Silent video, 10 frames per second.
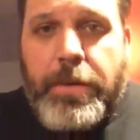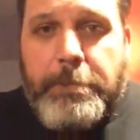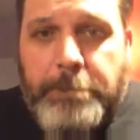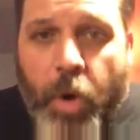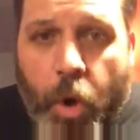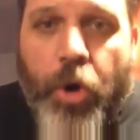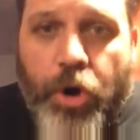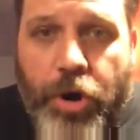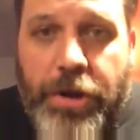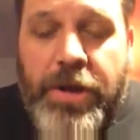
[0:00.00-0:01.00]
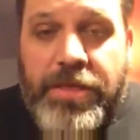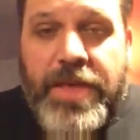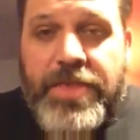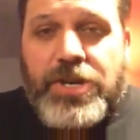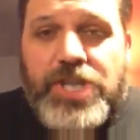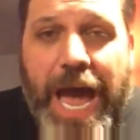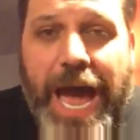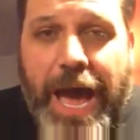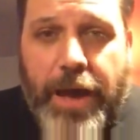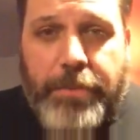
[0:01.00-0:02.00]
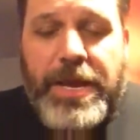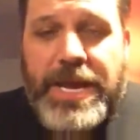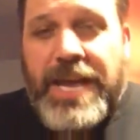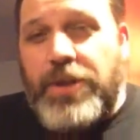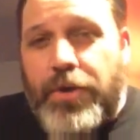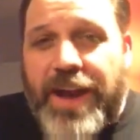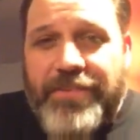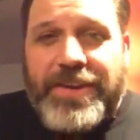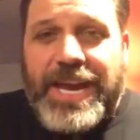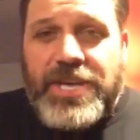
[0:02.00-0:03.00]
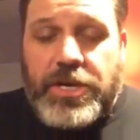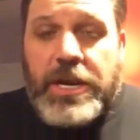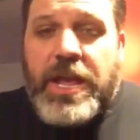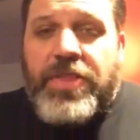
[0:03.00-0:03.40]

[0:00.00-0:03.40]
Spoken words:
more than their job and the gratification.